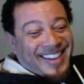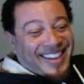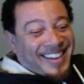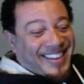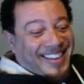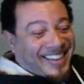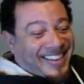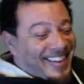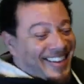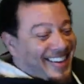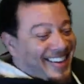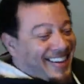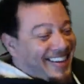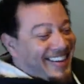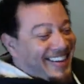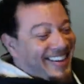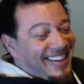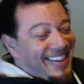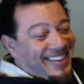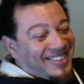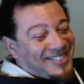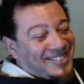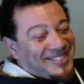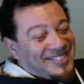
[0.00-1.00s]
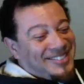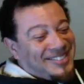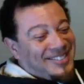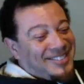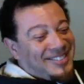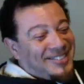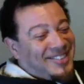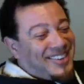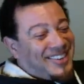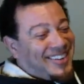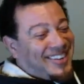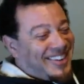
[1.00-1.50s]
Yeah, the Eagles
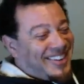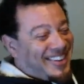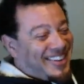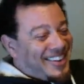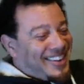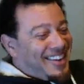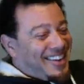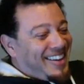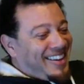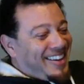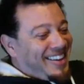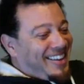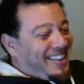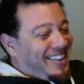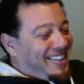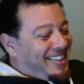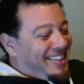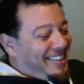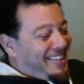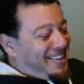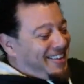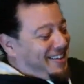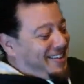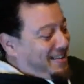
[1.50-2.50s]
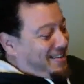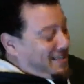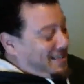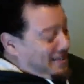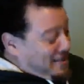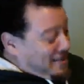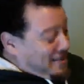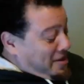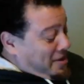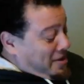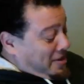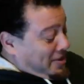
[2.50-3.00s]
do. They are
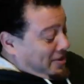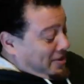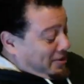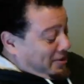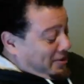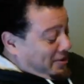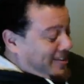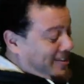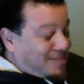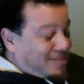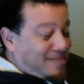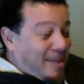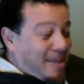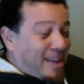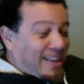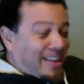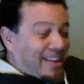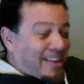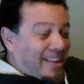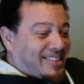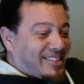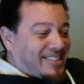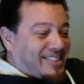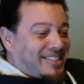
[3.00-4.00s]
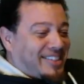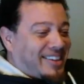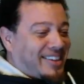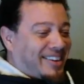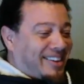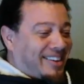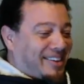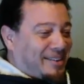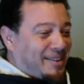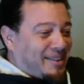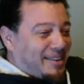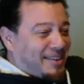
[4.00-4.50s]
a little smelly this
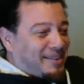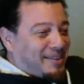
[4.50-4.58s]
year.